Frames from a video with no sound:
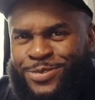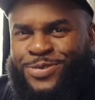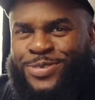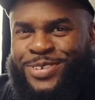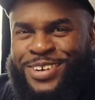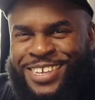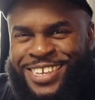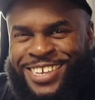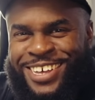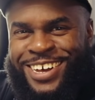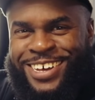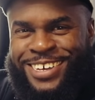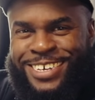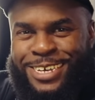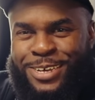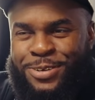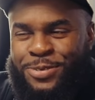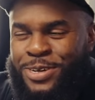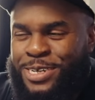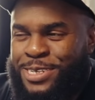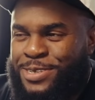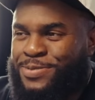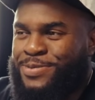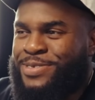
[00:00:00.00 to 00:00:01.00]
from the Kanye
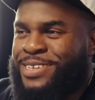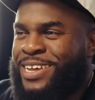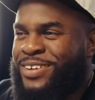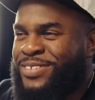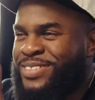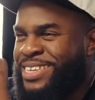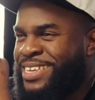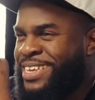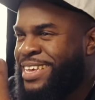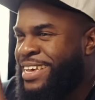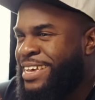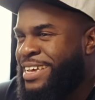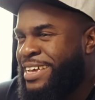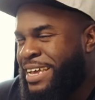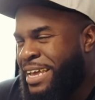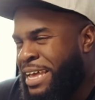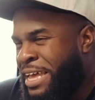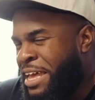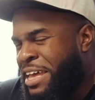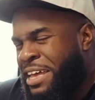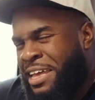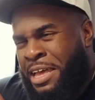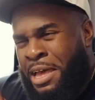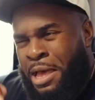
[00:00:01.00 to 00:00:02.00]
West one out the gate.
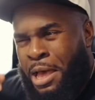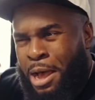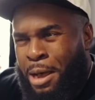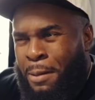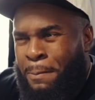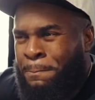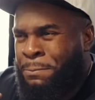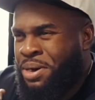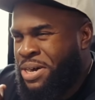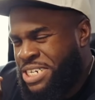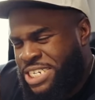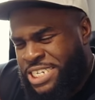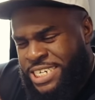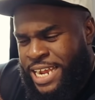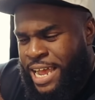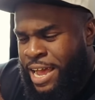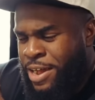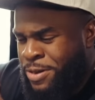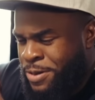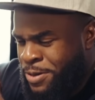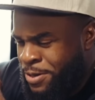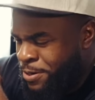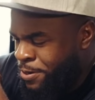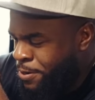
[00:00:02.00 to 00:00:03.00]
A bunch of
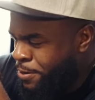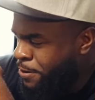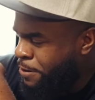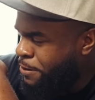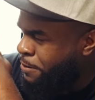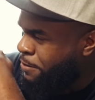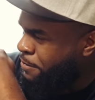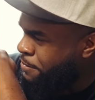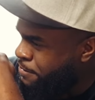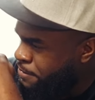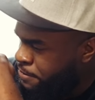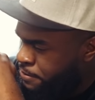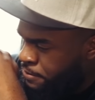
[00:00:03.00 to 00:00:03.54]
alcohol.